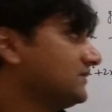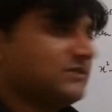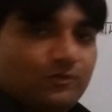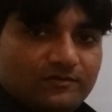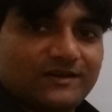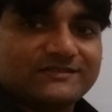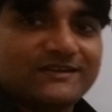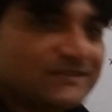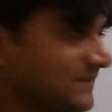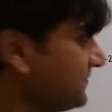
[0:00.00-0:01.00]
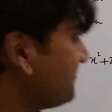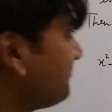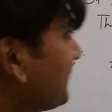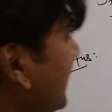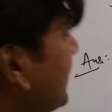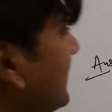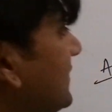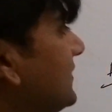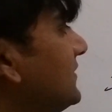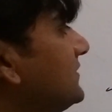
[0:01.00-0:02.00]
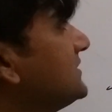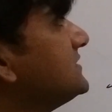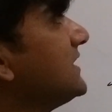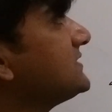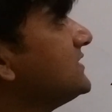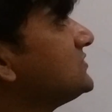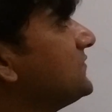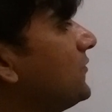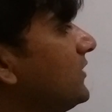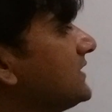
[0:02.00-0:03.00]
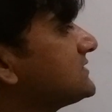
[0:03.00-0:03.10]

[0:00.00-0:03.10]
So let's understand. This is x raised to 4,